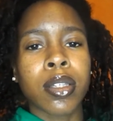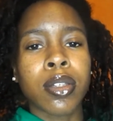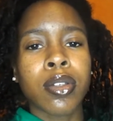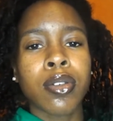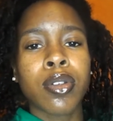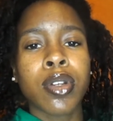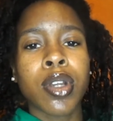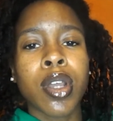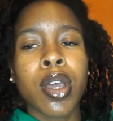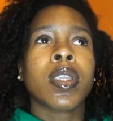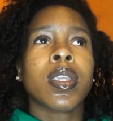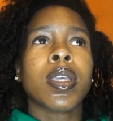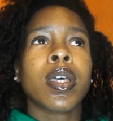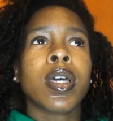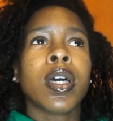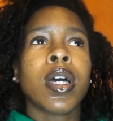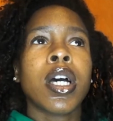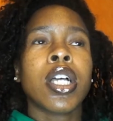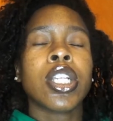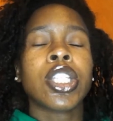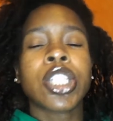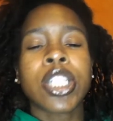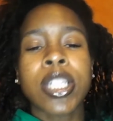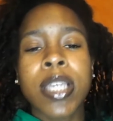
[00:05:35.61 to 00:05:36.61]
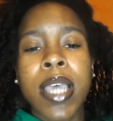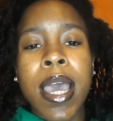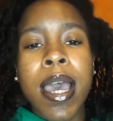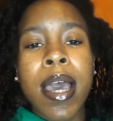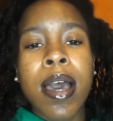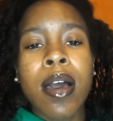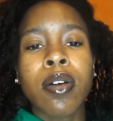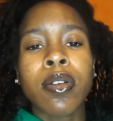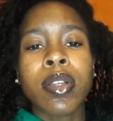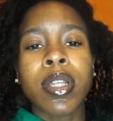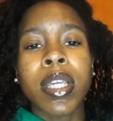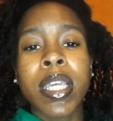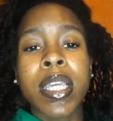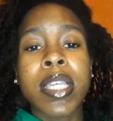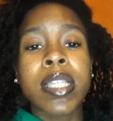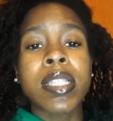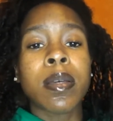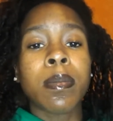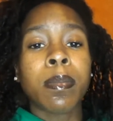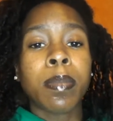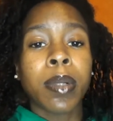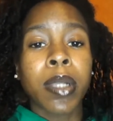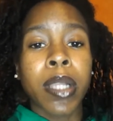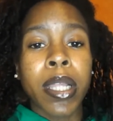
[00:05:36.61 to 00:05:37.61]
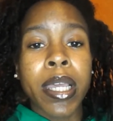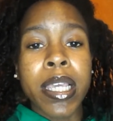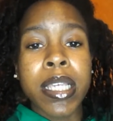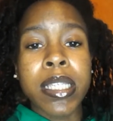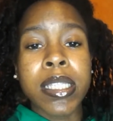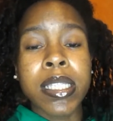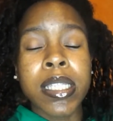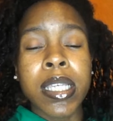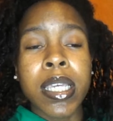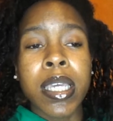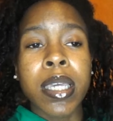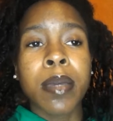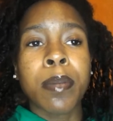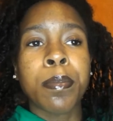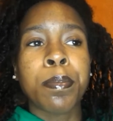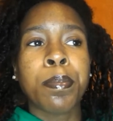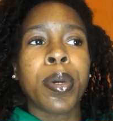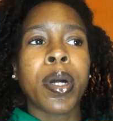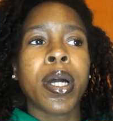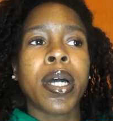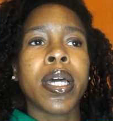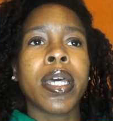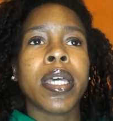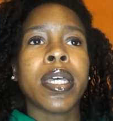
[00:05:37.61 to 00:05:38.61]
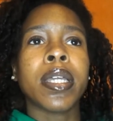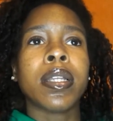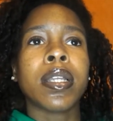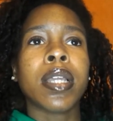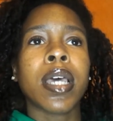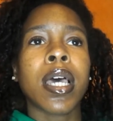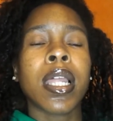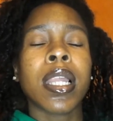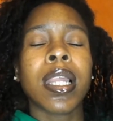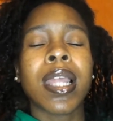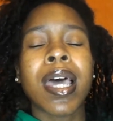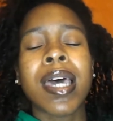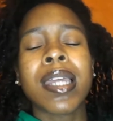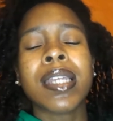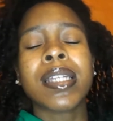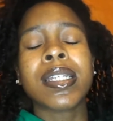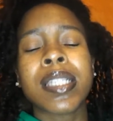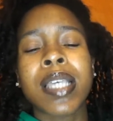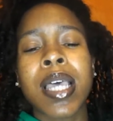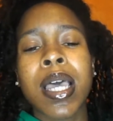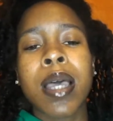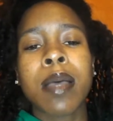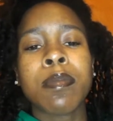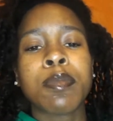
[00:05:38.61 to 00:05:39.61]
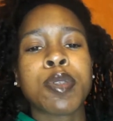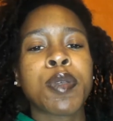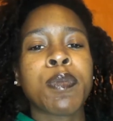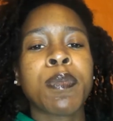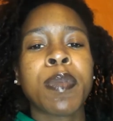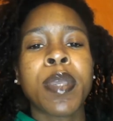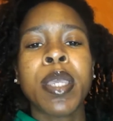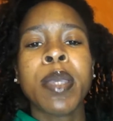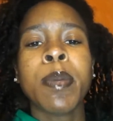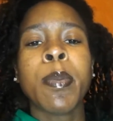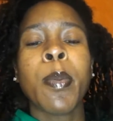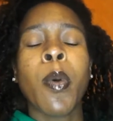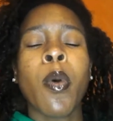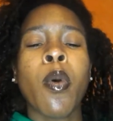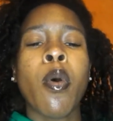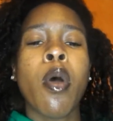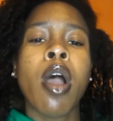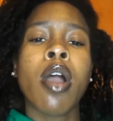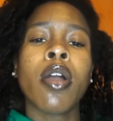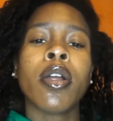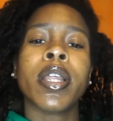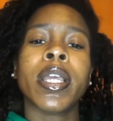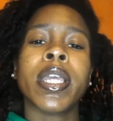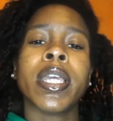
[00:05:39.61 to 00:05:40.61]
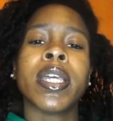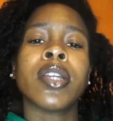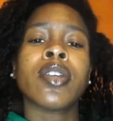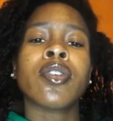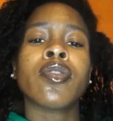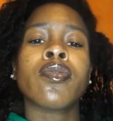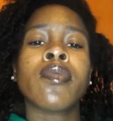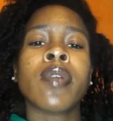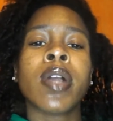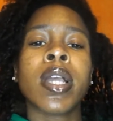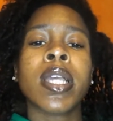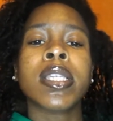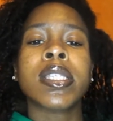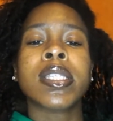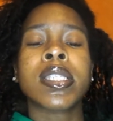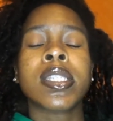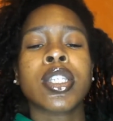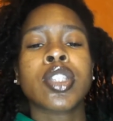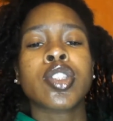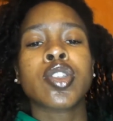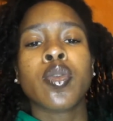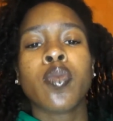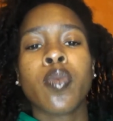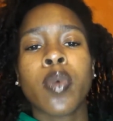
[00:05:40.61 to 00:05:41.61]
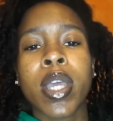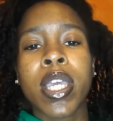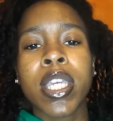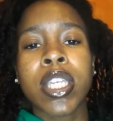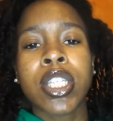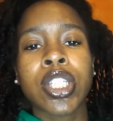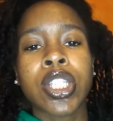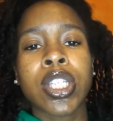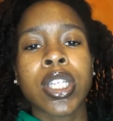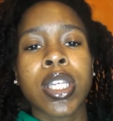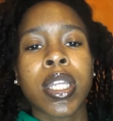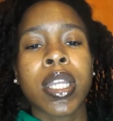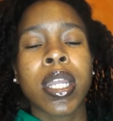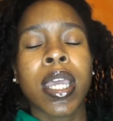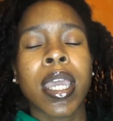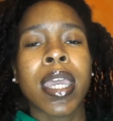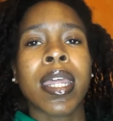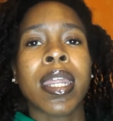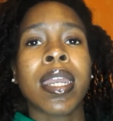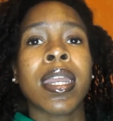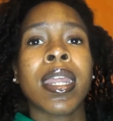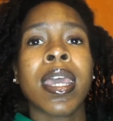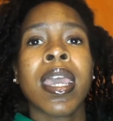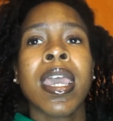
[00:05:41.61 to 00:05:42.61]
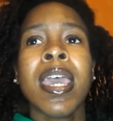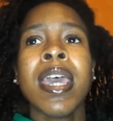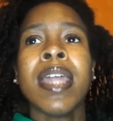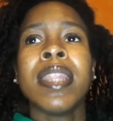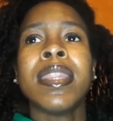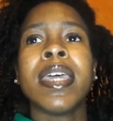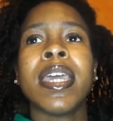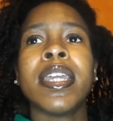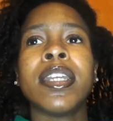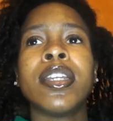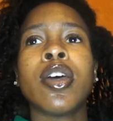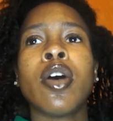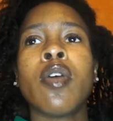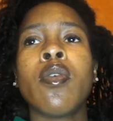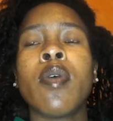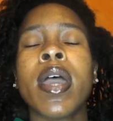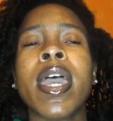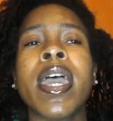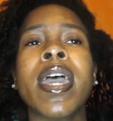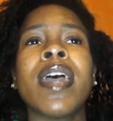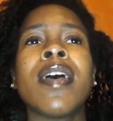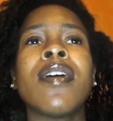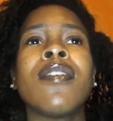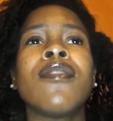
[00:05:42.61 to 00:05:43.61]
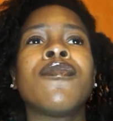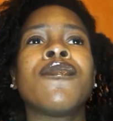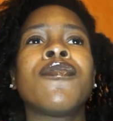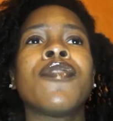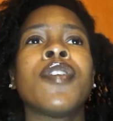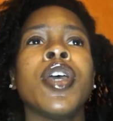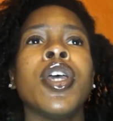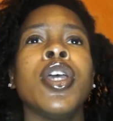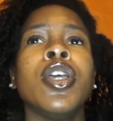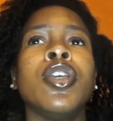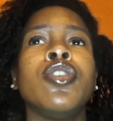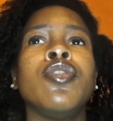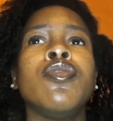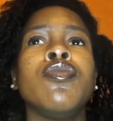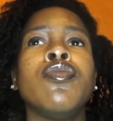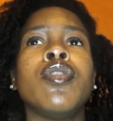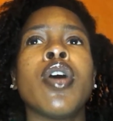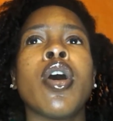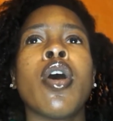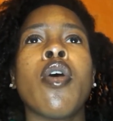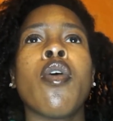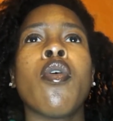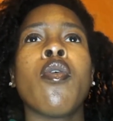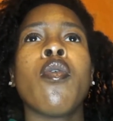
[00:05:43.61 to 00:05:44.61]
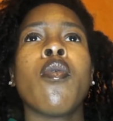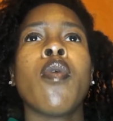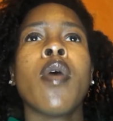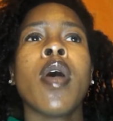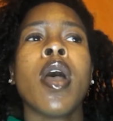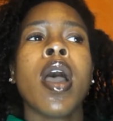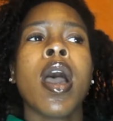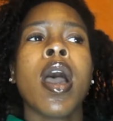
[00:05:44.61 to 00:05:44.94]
You know, a child is a blessing, but a lot of times people aren't in the right situation and they don't have, you know,